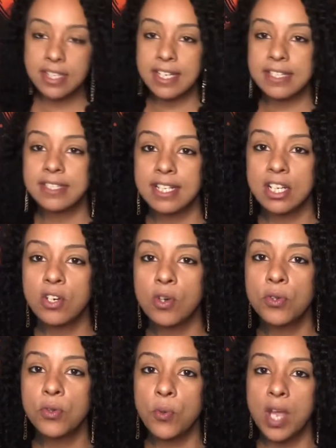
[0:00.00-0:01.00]
and it didn't go
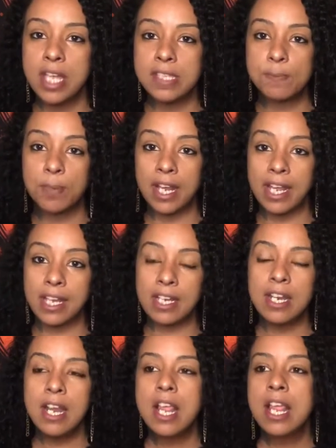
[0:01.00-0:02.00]
the way as
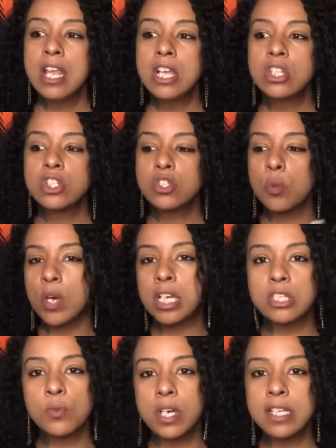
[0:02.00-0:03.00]
planned,
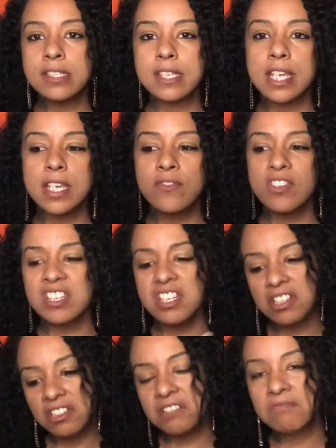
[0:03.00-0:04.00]
2020 is an even
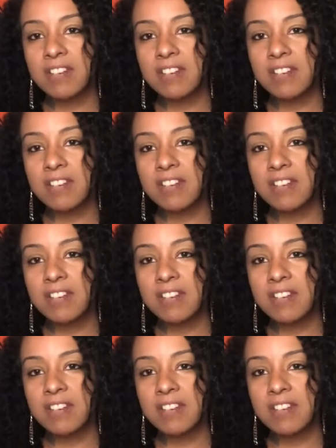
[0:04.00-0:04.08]
year.